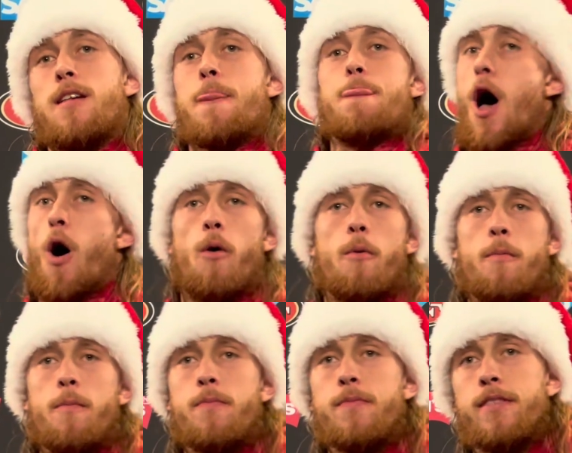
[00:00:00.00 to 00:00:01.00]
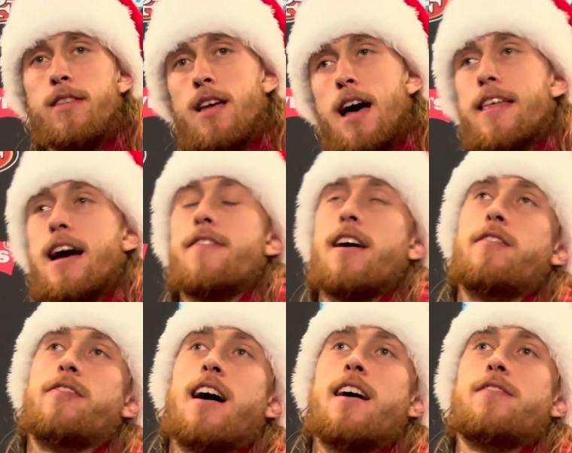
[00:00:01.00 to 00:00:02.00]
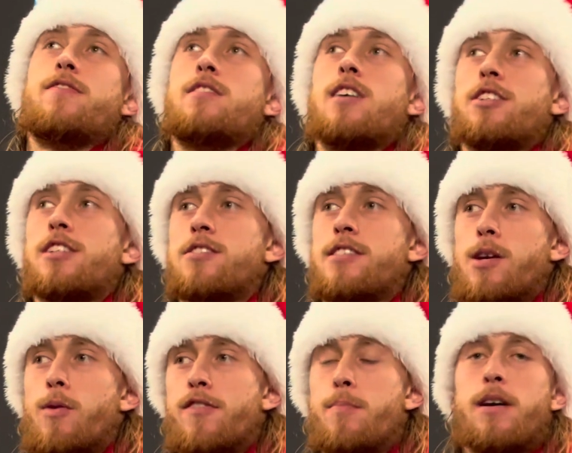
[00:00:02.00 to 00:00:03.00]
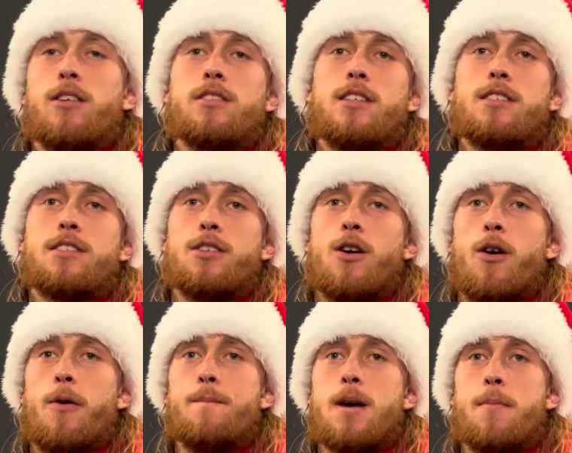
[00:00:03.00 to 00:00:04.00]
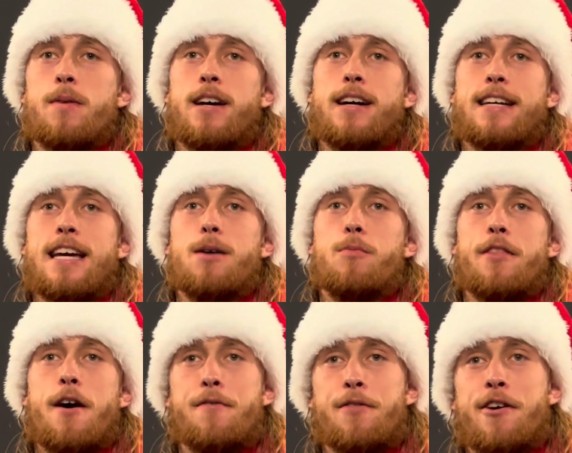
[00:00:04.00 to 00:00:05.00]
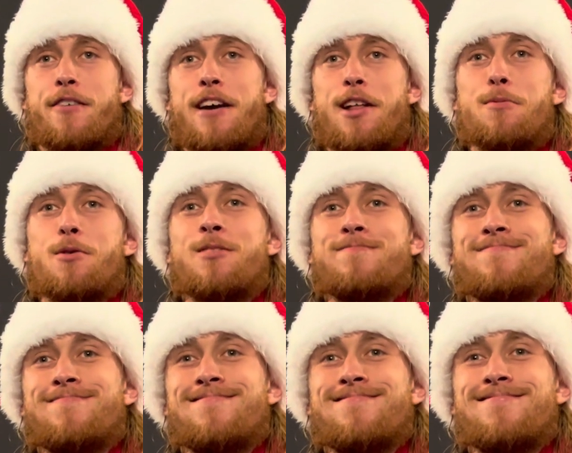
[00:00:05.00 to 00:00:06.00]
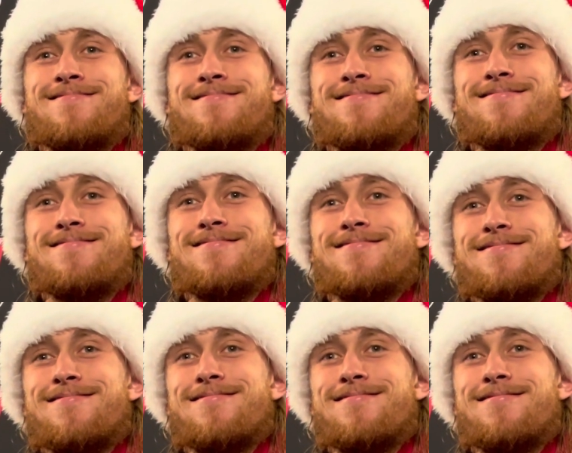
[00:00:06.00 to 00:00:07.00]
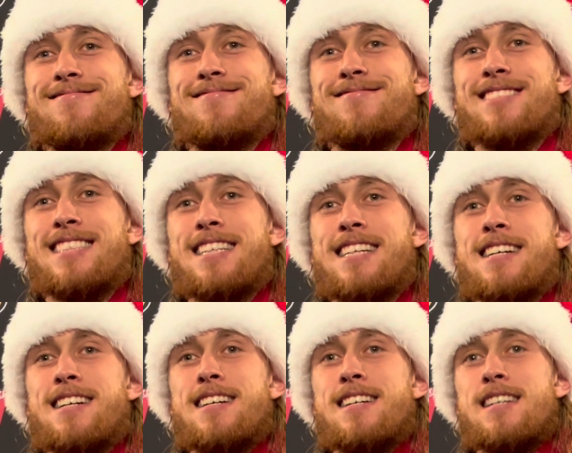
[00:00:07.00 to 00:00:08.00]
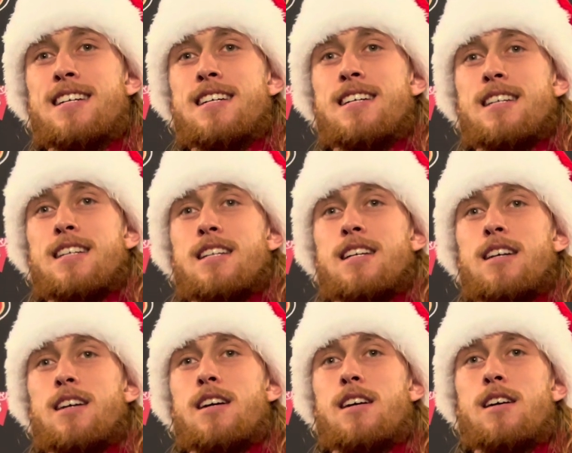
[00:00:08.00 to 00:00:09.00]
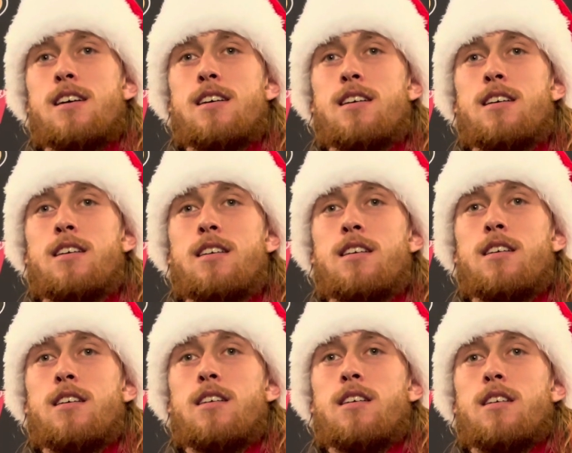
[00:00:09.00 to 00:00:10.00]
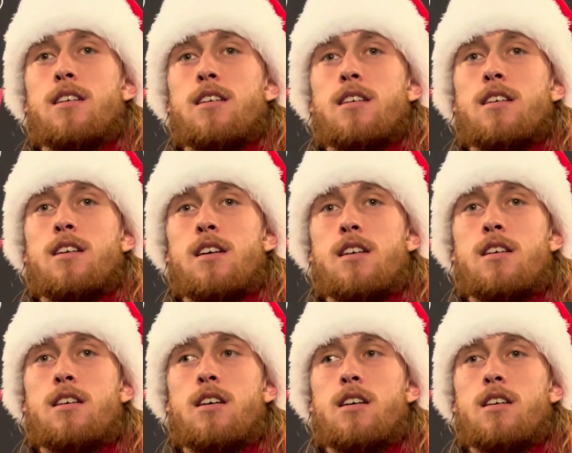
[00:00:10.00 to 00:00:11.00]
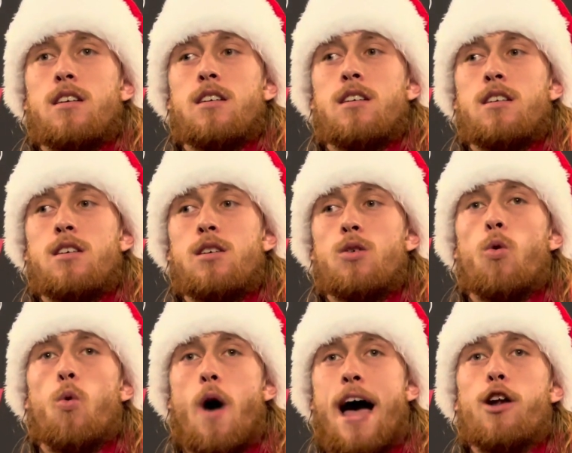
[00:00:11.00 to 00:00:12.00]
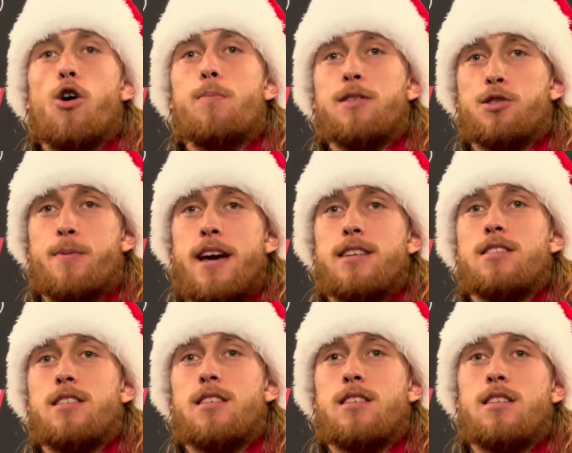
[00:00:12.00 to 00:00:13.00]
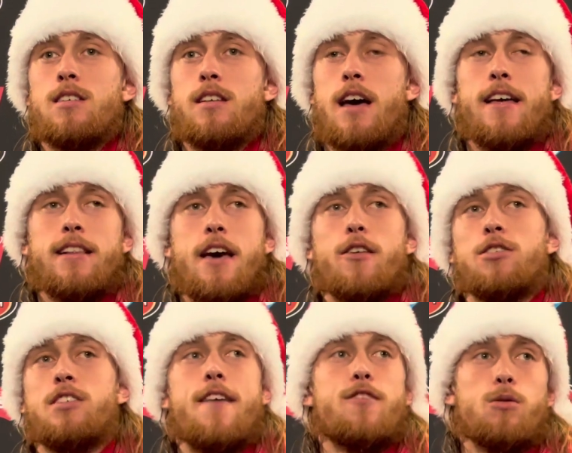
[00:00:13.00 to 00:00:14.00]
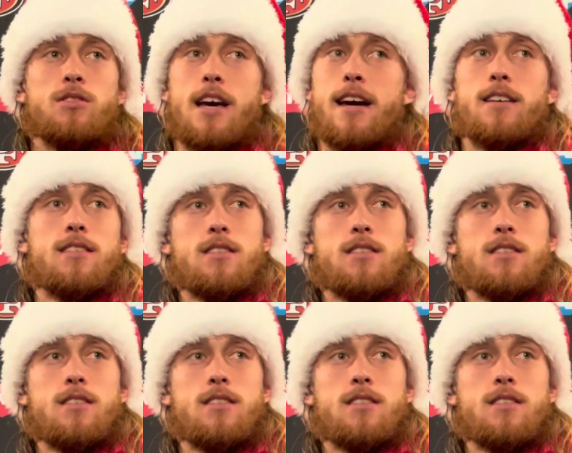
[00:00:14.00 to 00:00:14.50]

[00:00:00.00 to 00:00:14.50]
No. I think I've had five touchdowns taken away from penalties, so I'm going to get them whenever they're available. What, what, uh, what did you see to make you take your route in that direction? Wide open space. I think the other safety was like